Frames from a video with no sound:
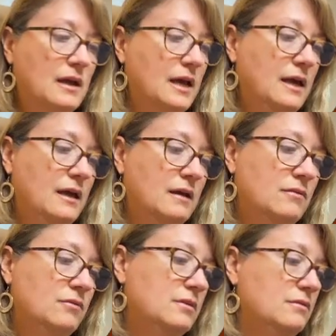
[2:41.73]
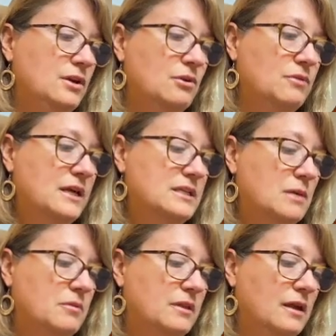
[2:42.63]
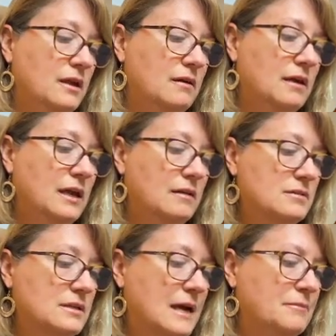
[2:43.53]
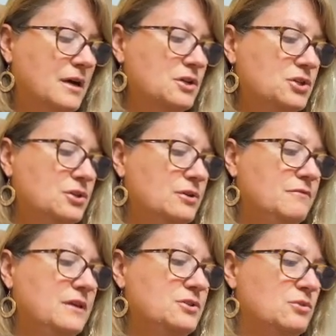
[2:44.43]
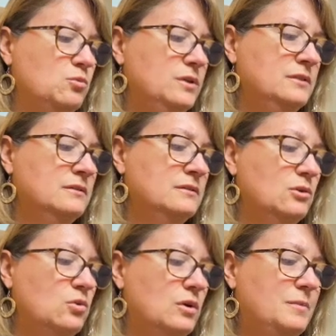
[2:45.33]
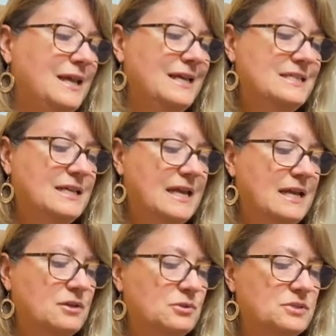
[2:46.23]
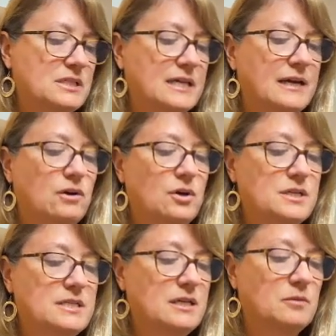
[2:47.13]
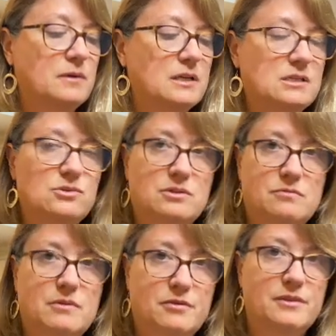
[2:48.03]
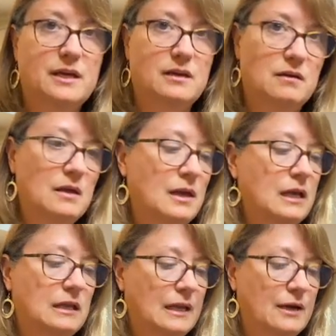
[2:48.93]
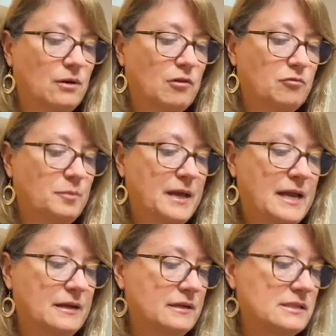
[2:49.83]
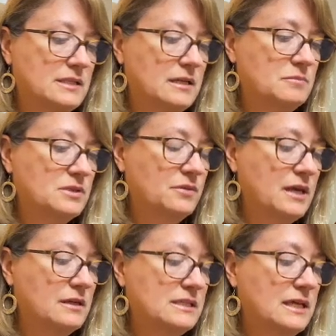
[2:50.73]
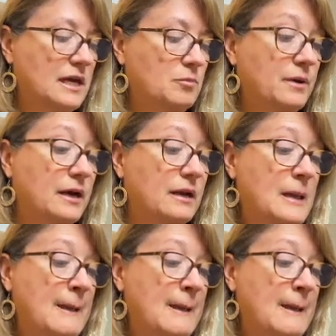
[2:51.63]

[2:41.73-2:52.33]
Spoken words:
and that type of thing. And I'm not sure if these are wooden or plastic handles. It's kind of hard to tell because there's a thick layer of paint, it seems, on the outside. But